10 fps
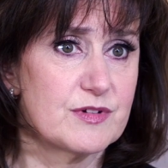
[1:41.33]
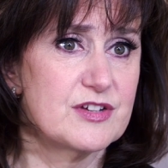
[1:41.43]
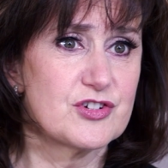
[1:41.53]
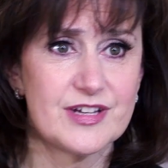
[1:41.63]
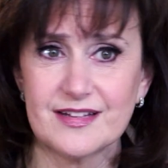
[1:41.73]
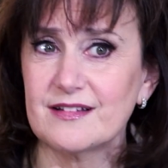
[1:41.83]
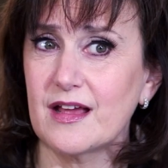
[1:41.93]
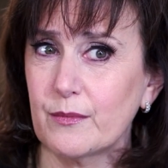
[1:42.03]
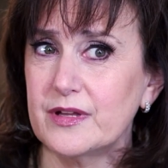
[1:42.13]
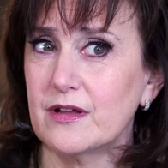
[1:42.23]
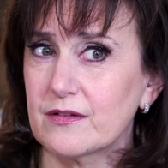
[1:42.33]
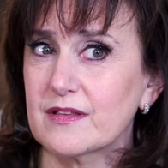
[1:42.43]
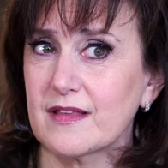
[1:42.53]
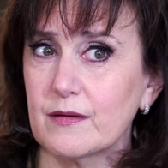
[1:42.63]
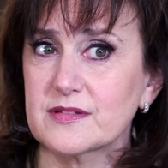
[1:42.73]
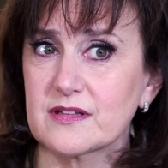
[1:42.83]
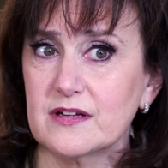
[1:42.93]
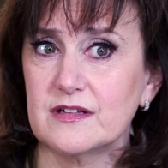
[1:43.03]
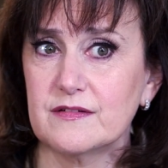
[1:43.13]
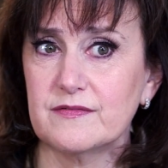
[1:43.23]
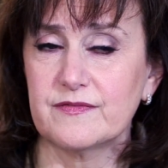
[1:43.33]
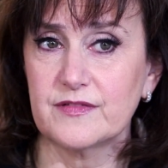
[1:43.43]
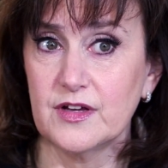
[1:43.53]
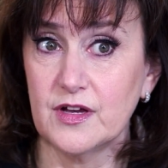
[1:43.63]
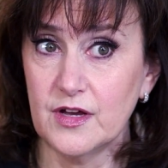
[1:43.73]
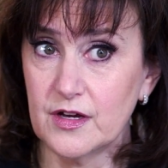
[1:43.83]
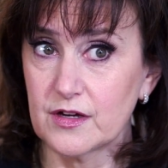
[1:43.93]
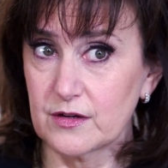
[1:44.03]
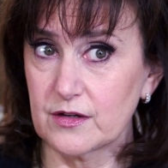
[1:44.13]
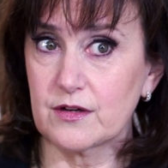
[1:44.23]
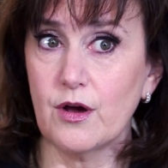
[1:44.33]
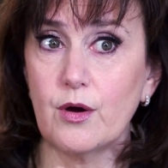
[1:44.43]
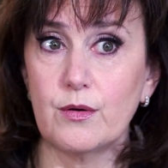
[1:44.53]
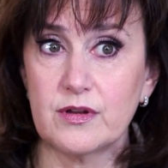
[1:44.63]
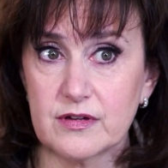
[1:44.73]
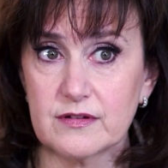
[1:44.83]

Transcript: retreat, and now we know that that was kind of code